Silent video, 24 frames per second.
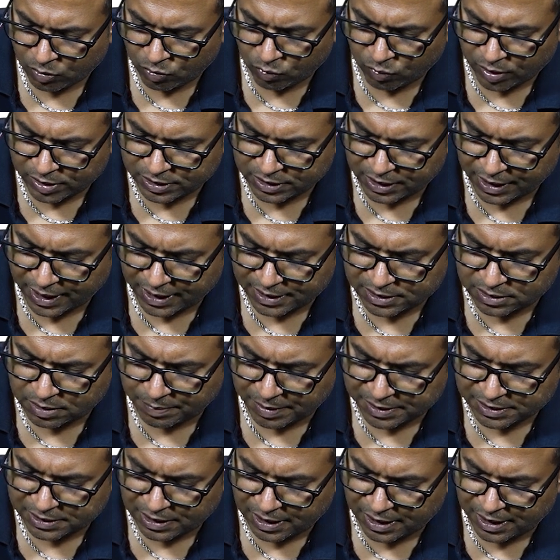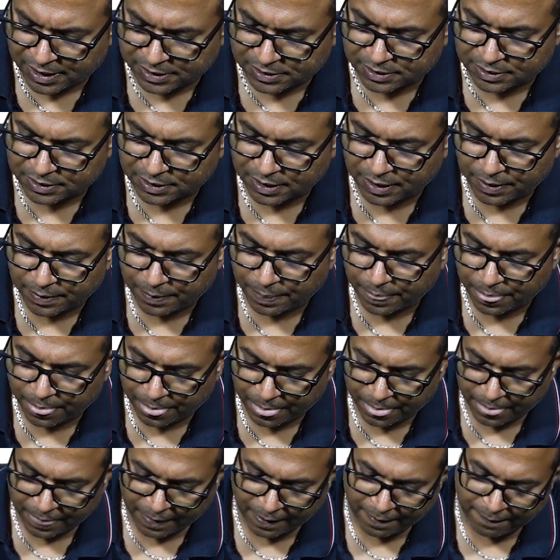What's the next muscle is?
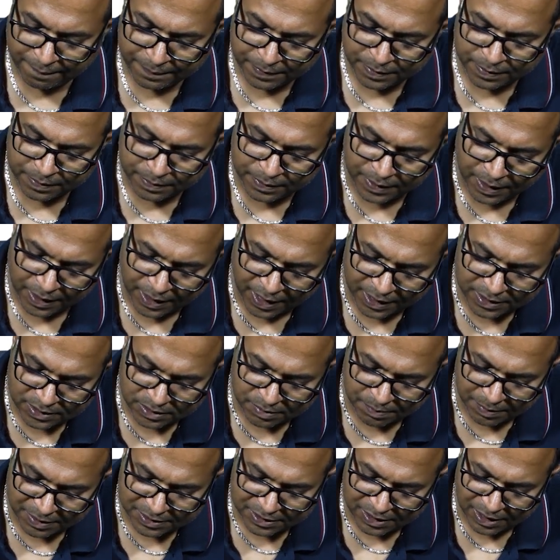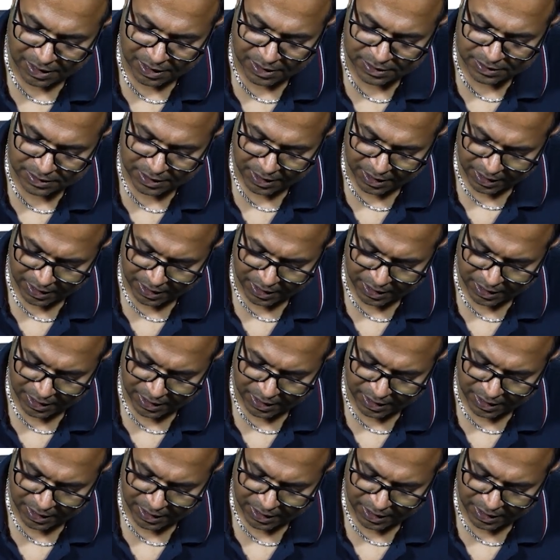The next muscle is